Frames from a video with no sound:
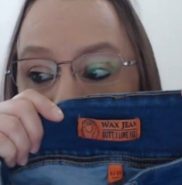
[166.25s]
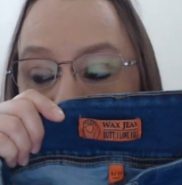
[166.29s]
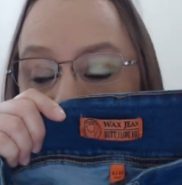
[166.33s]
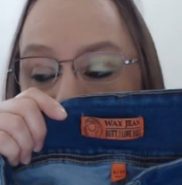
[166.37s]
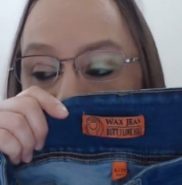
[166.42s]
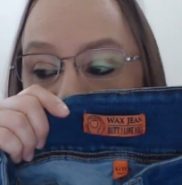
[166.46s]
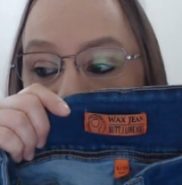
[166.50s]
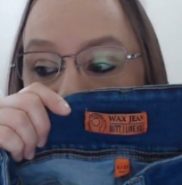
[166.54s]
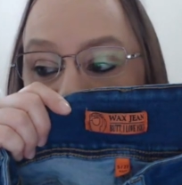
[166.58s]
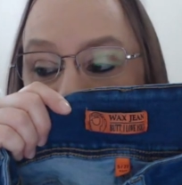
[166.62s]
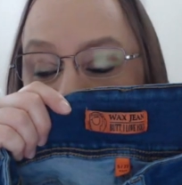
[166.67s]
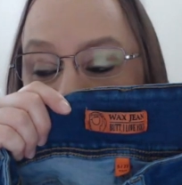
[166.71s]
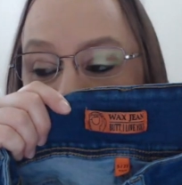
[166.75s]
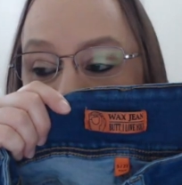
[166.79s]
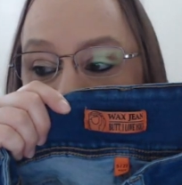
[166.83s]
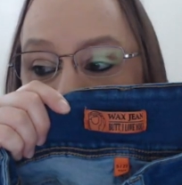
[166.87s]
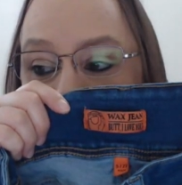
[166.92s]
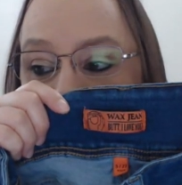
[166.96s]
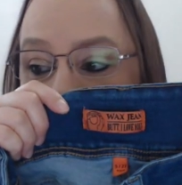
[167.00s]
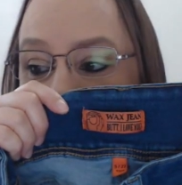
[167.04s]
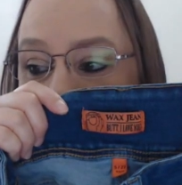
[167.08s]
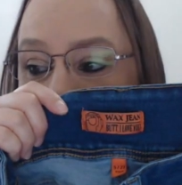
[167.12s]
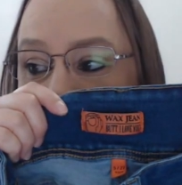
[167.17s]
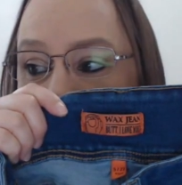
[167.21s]
I like
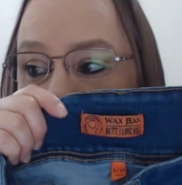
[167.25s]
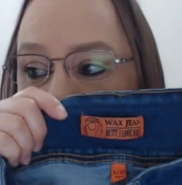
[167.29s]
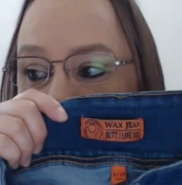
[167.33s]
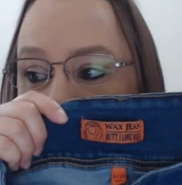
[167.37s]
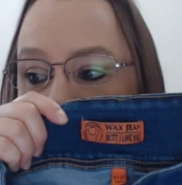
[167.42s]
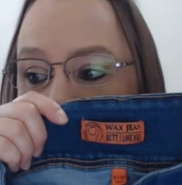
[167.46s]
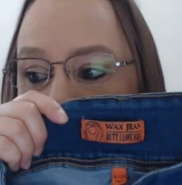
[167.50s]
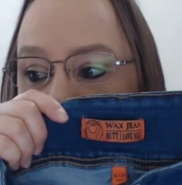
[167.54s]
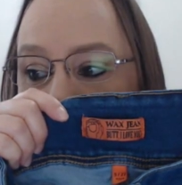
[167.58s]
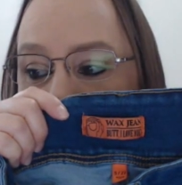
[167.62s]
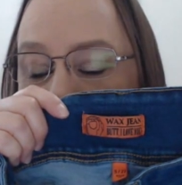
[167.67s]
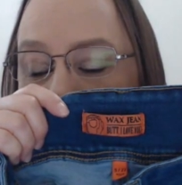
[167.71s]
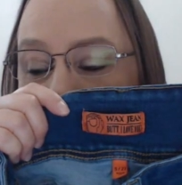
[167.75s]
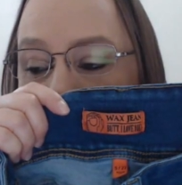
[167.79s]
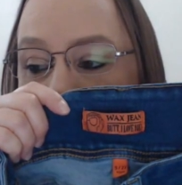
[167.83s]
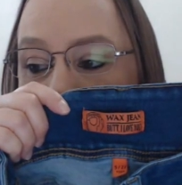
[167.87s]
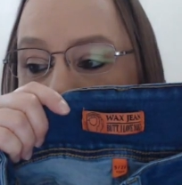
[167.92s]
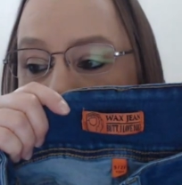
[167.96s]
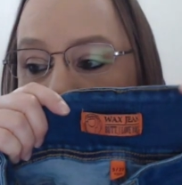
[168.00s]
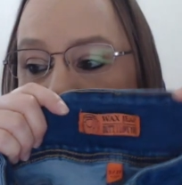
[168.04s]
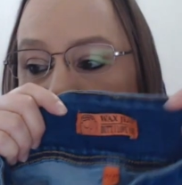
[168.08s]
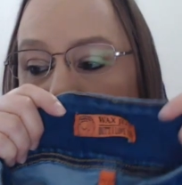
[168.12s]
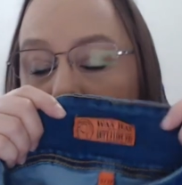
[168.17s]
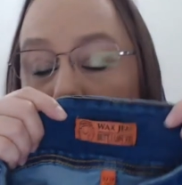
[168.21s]
these, as well as
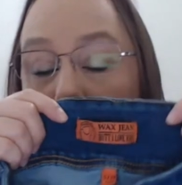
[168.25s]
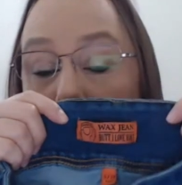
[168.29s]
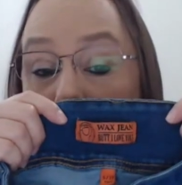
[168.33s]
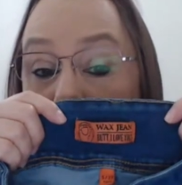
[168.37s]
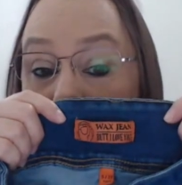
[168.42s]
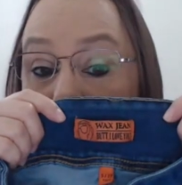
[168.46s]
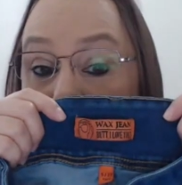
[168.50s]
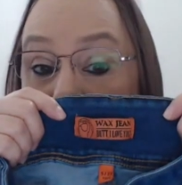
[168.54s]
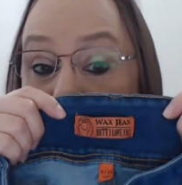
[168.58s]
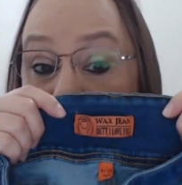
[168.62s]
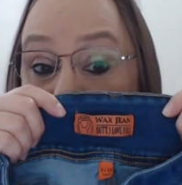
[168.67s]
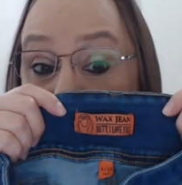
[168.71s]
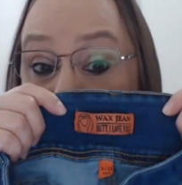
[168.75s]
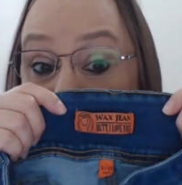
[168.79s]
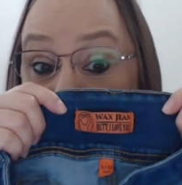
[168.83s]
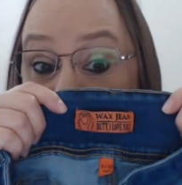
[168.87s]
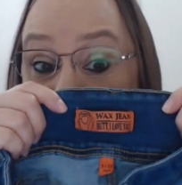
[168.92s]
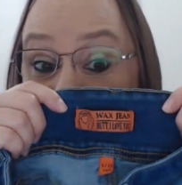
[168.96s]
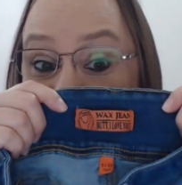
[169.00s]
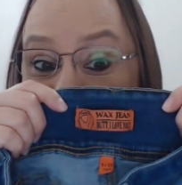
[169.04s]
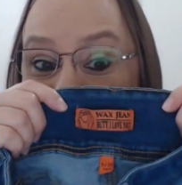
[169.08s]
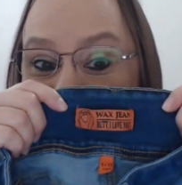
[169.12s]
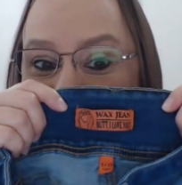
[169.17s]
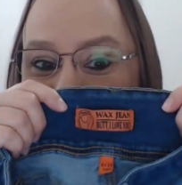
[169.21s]
the Wanna Betta
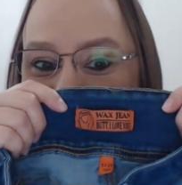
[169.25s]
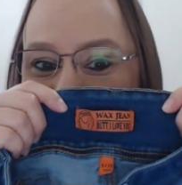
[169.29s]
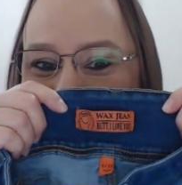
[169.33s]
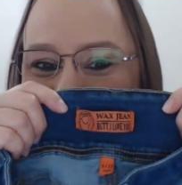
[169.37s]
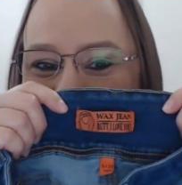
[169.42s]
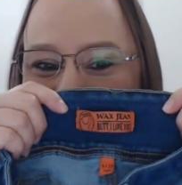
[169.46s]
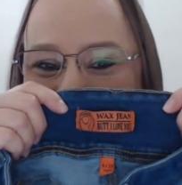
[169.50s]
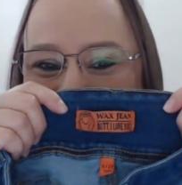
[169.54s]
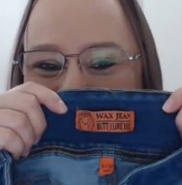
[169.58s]
Butts.